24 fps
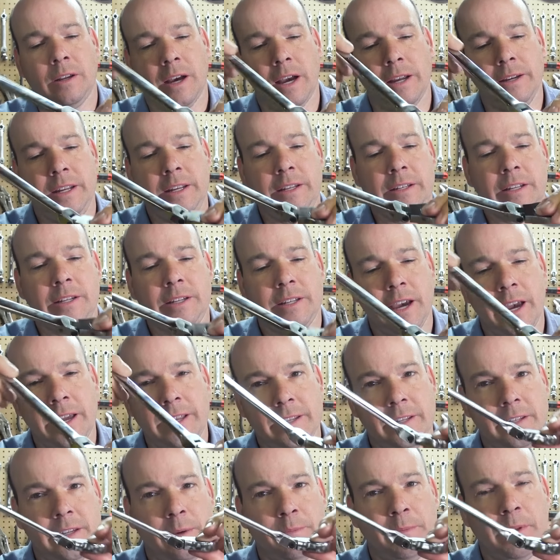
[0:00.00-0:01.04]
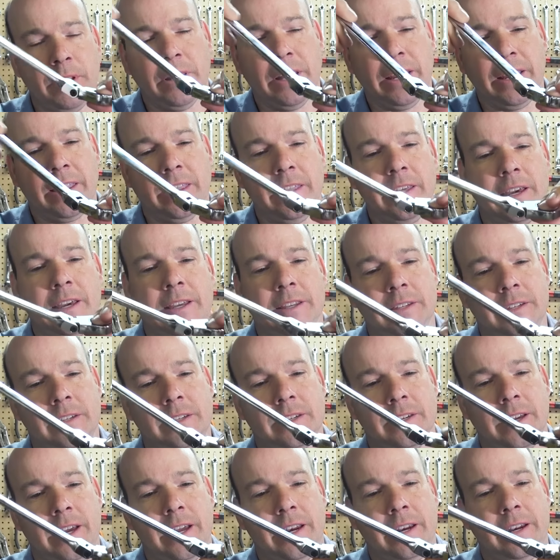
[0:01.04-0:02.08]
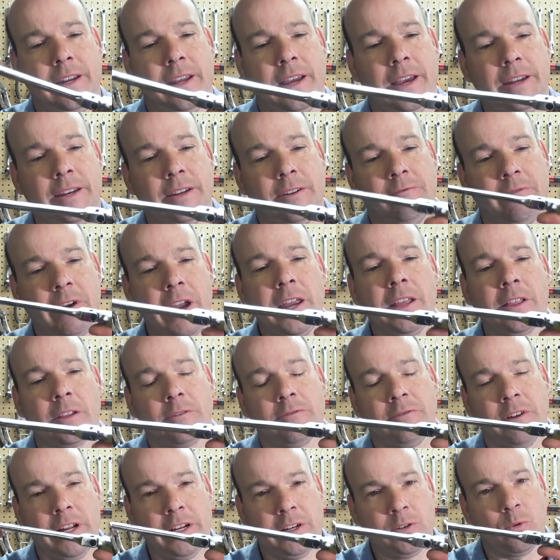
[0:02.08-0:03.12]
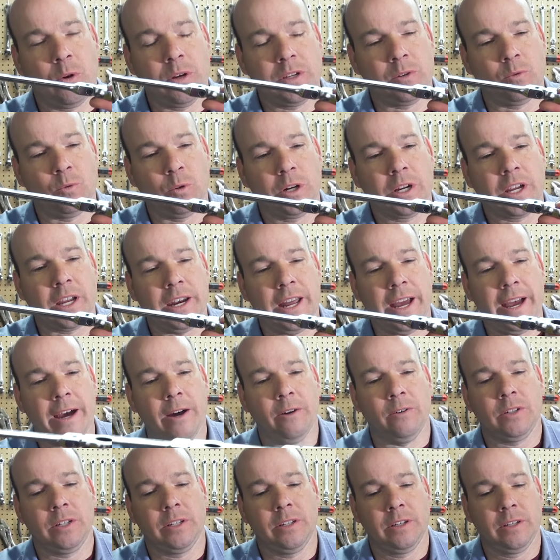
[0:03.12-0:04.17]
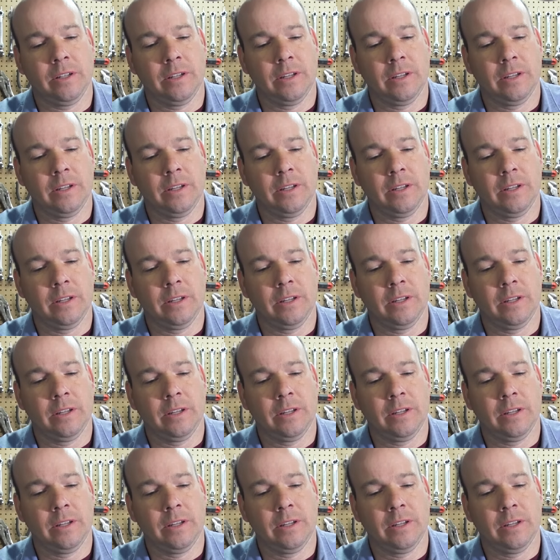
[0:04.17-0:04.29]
I need to tighten something like this and, and the regular wrench wasn't working out.